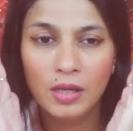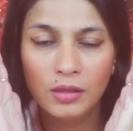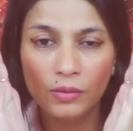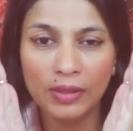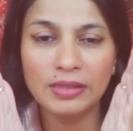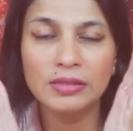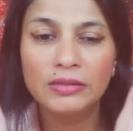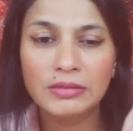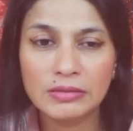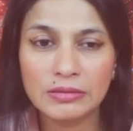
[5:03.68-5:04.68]
look at
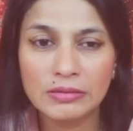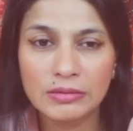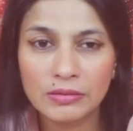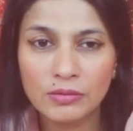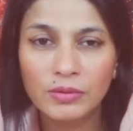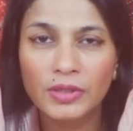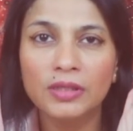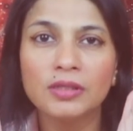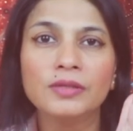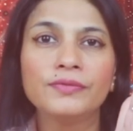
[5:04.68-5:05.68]
it, you know,
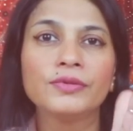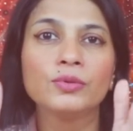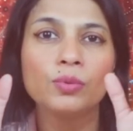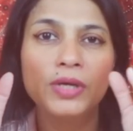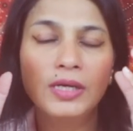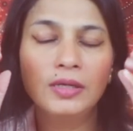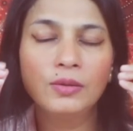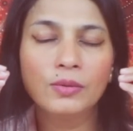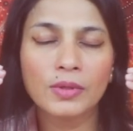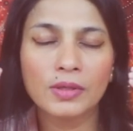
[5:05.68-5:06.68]
in a different way.
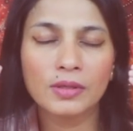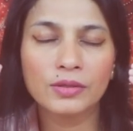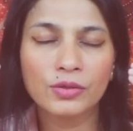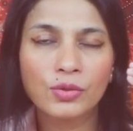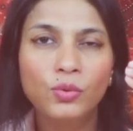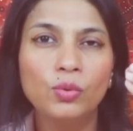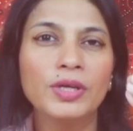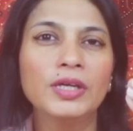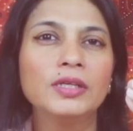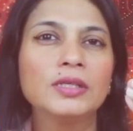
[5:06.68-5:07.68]
Look through
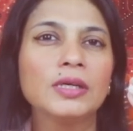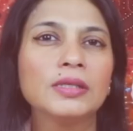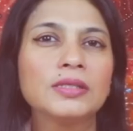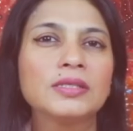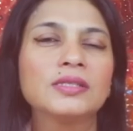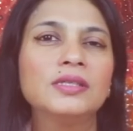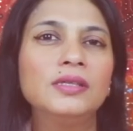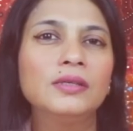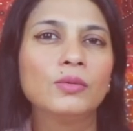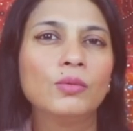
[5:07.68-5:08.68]
it and
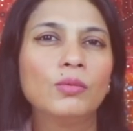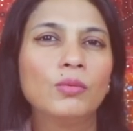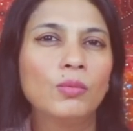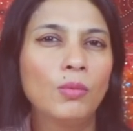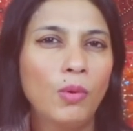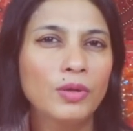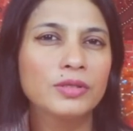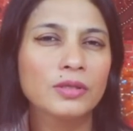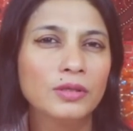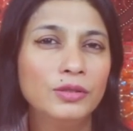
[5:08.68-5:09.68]
see
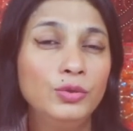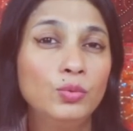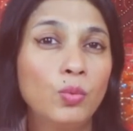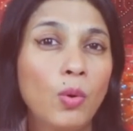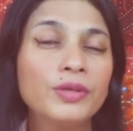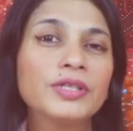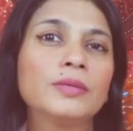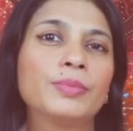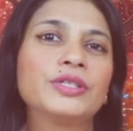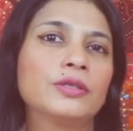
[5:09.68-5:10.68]
what you want
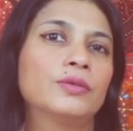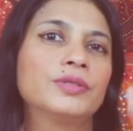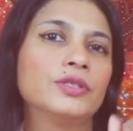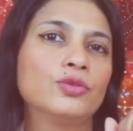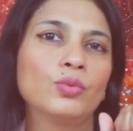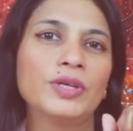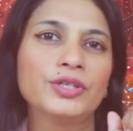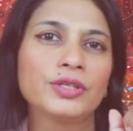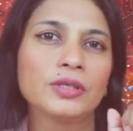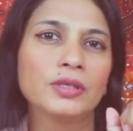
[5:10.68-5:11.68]
in a particular
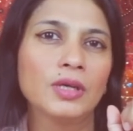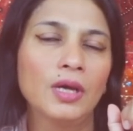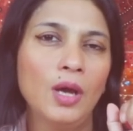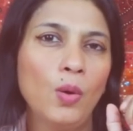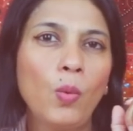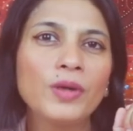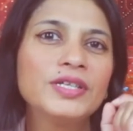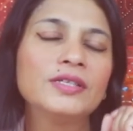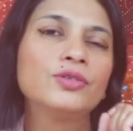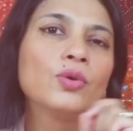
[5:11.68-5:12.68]
situation. What
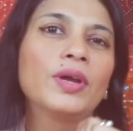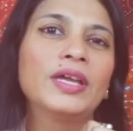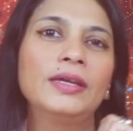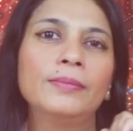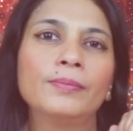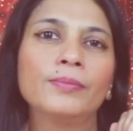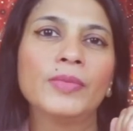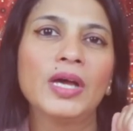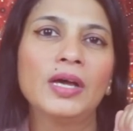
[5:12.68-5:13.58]
is your aim?